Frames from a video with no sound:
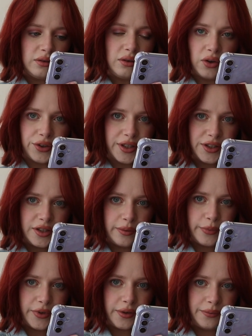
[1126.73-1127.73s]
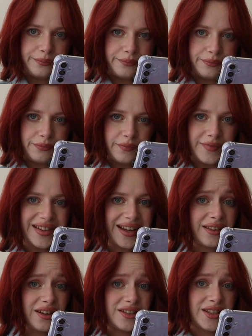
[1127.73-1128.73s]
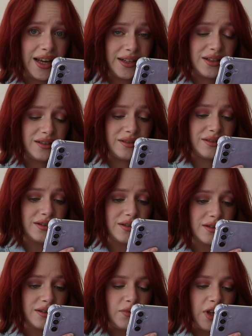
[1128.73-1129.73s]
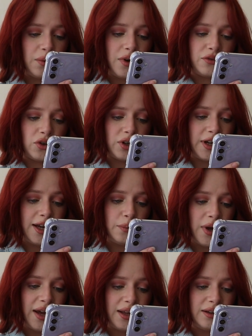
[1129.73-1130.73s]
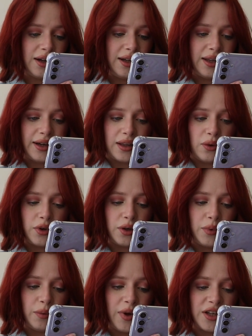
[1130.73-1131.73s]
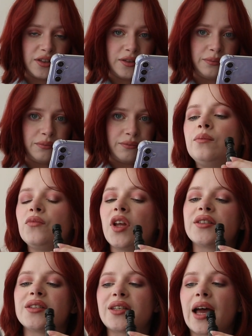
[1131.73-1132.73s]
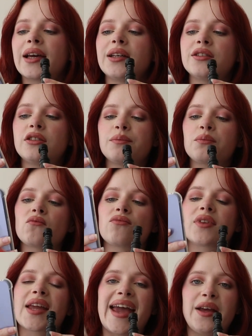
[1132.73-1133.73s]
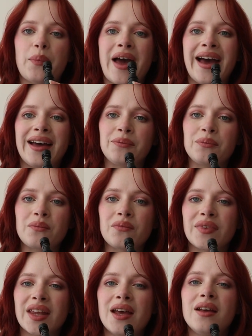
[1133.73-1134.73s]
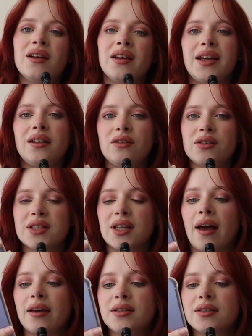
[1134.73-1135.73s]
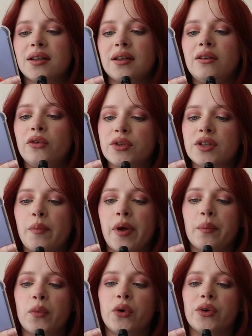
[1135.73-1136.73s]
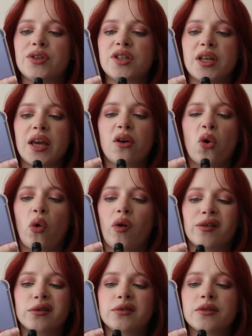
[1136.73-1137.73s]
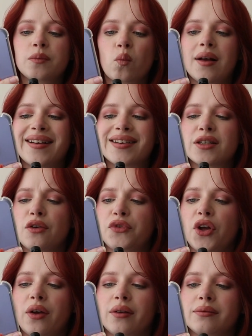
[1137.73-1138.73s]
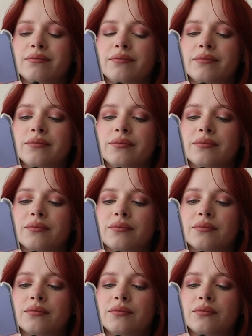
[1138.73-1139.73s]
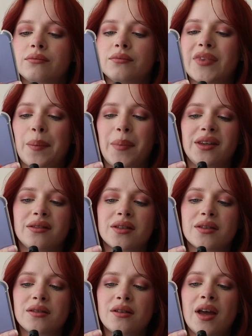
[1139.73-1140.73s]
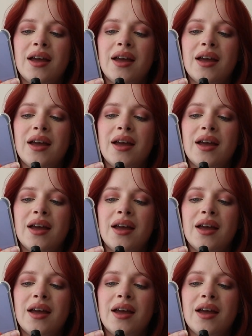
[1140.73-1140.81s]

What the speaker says: not that shimmery. Like, they're satins. Then we have another 8-pan. I like that one a bit better. That second 8-pan, it looks nice. It looks a bit more sea colored because of the mints.